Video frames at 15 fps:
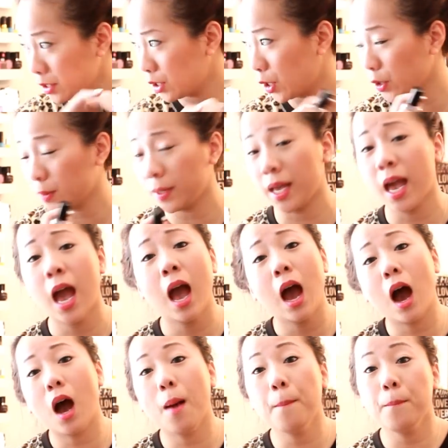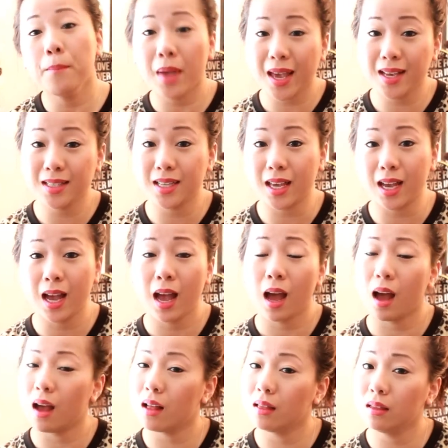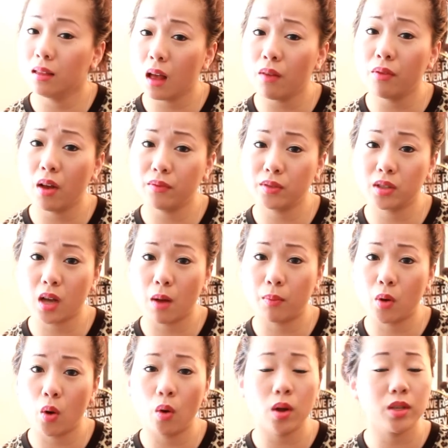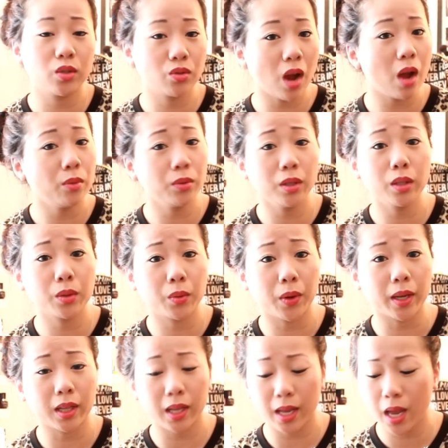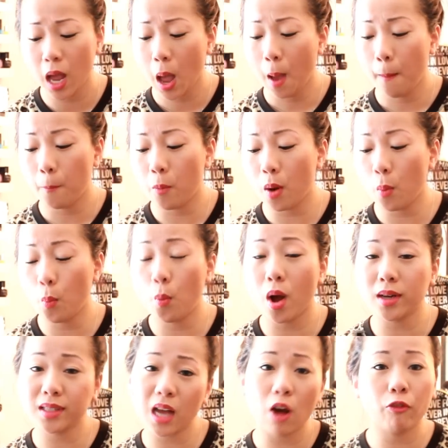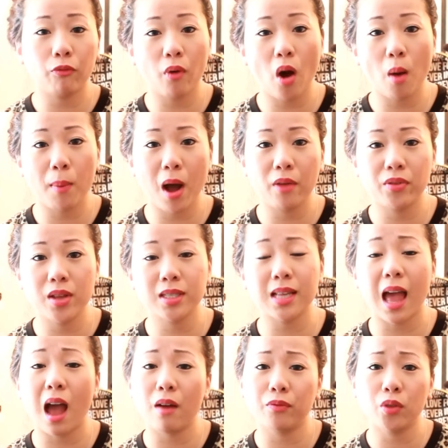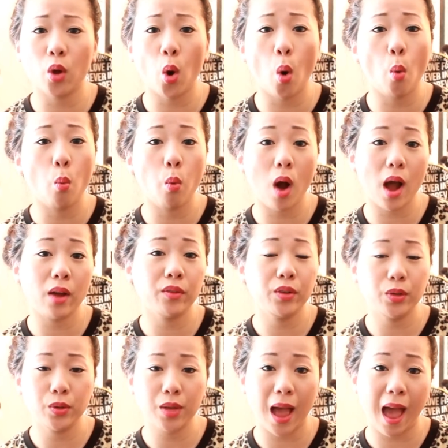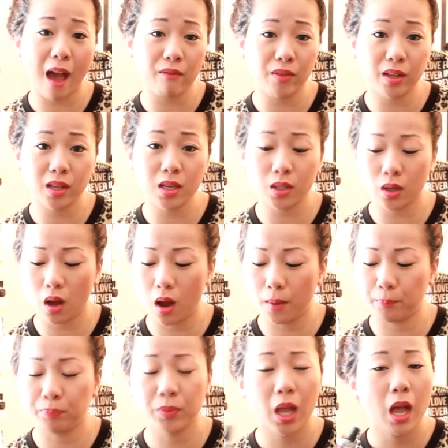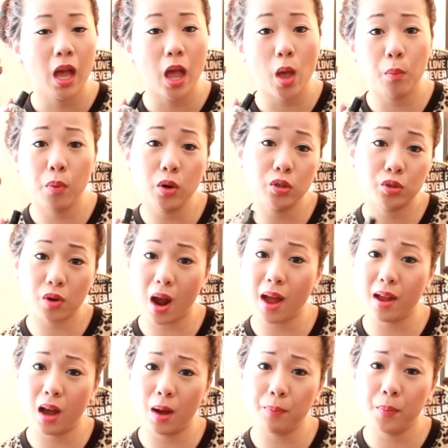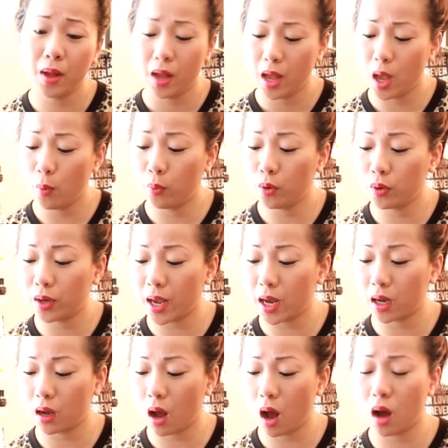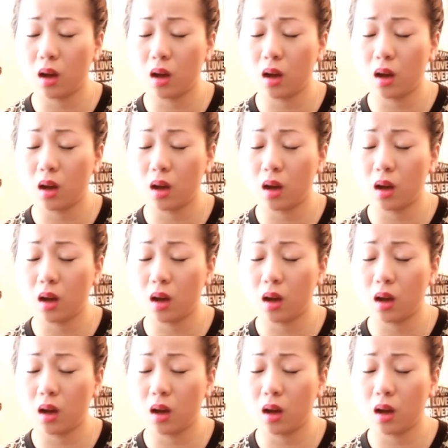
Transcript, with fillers: excuse me, amazing. I love the top coat. It's dry really quickly, but one downfall about this, after a while you having this, it will dry up, it will get